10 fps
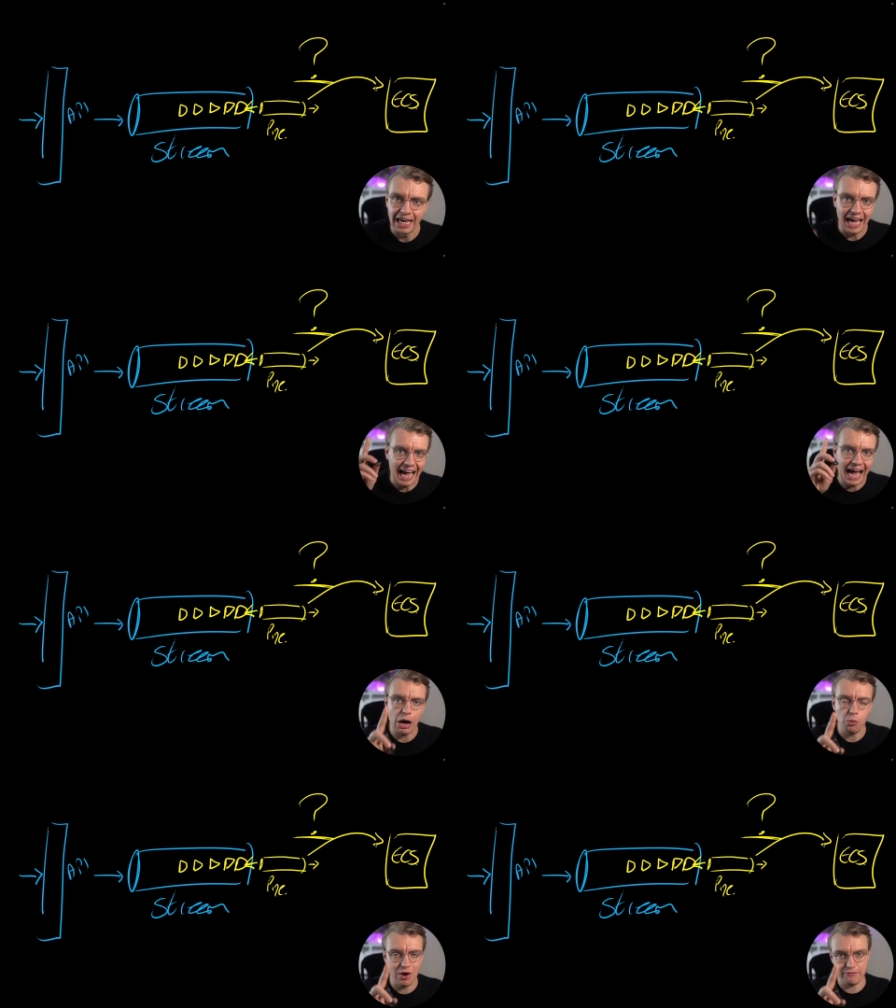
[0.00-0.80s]

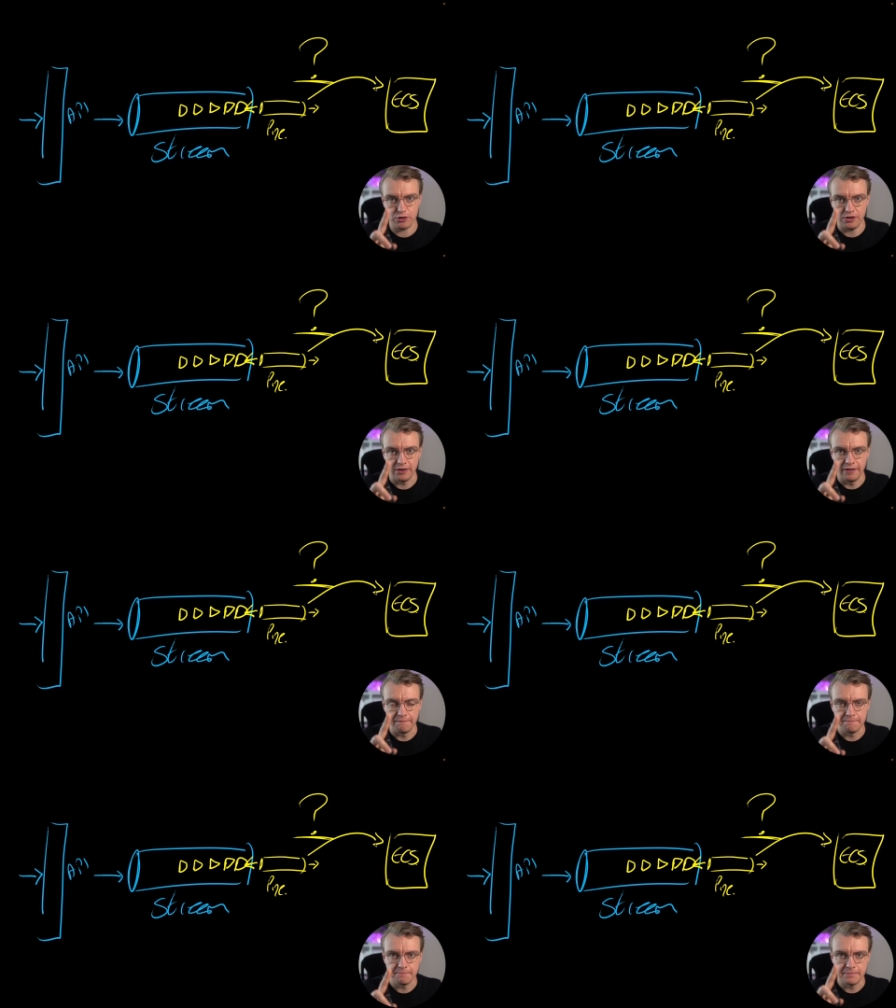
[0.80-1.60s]
However,
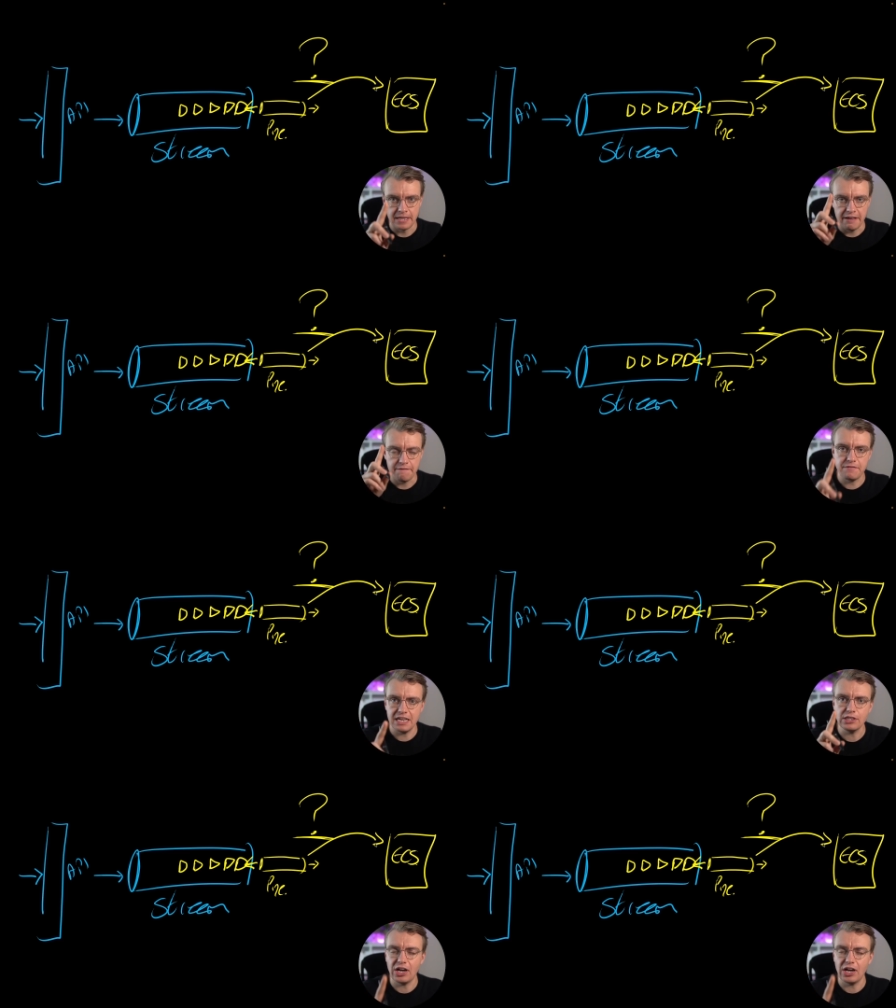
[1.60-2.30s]
failure